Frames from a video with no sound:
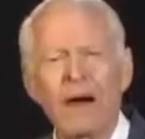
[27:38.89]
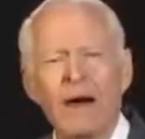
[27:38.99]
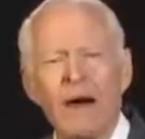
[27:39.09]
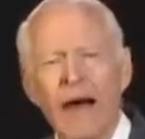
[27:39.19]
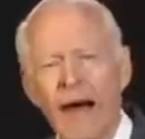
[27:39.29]

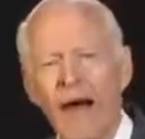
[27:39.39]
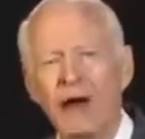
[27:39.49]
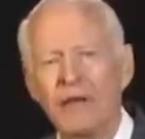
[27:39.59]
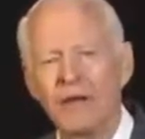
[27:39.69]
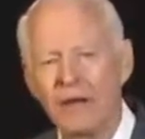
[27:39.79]
Now,
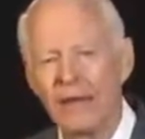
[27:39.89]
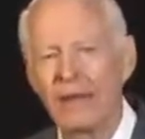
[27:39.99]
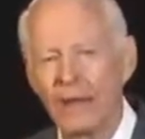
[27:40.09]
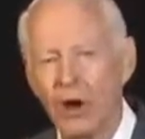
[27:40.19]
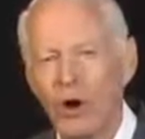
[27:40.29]
how did
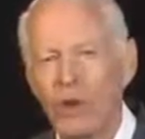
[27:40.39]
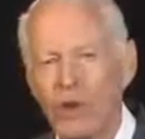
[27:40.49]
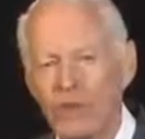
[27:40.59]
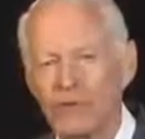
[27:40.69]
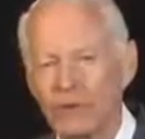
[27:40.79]
he
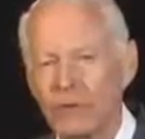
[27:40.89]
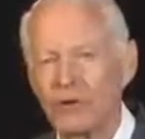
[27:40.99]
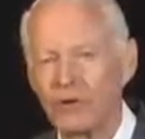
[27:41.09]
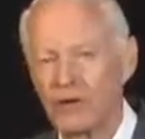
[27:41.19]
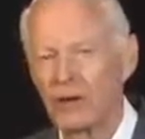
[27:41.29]
know it was
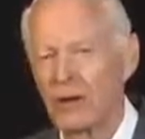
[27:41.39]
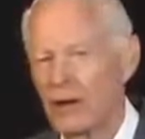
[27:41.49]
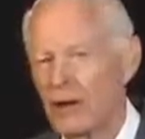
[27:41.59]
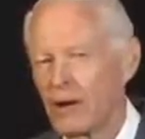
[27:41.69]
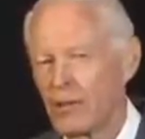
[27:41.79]
going to be
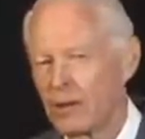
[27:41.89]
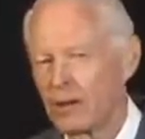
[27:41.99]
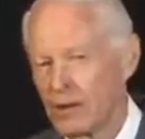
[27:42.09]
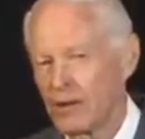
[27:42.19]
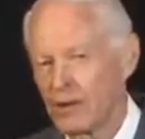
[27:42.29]

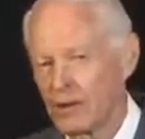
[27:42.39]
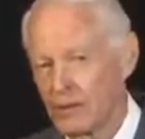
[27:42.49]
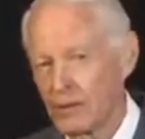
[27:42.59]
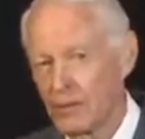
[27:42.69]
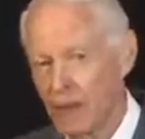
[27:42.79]
declared
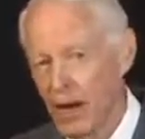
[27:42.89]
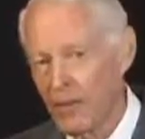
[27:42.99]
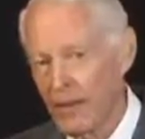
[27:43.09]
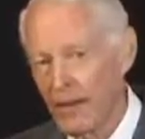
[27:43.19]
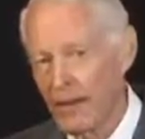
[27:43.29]
a
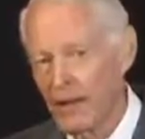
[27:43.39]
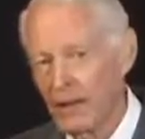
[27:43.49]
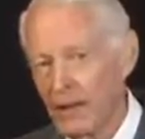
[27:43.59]
monopoly?